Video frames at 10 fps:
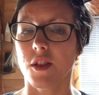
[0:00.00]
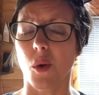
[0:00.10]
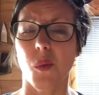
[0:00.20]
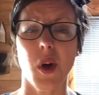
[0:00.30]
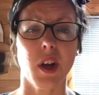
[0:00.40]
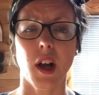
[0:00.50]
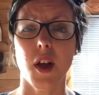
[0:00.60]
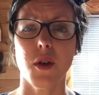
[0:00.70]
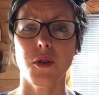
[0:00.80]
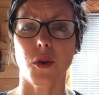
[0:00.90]
your
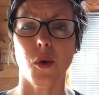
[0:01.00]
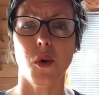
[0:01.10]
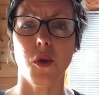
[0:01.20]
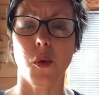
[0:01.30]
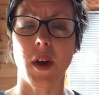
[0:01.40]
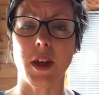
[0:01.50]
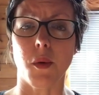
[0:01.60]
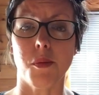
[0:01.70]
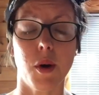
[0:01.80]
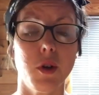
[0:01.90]
workload or the way
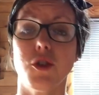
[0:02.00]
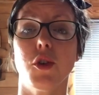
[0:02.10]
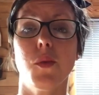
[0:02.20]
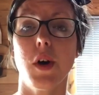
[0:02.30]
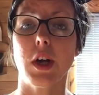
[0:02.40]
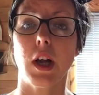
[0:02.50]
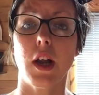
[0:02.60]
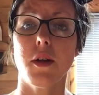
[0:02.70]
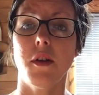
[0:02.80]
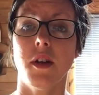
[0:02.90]
you approach your
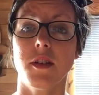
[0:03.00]
workload.